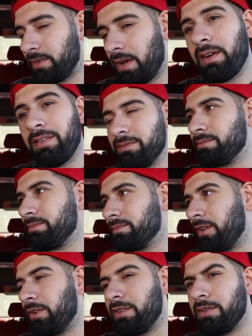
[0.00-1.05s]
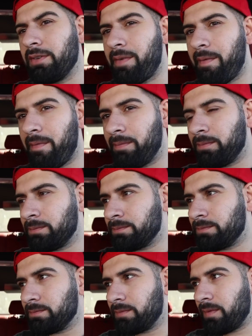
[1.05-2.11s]
Yeah, they already know. Oh, they
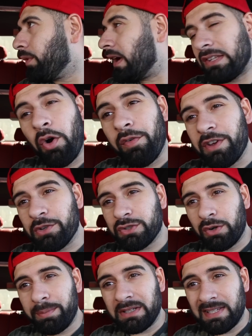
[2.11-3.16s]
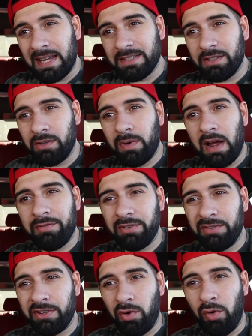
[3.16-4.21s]
do? We're at the OVO store about to enter the raffle
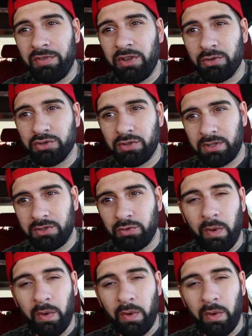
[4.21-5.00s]
for the OVO Jordan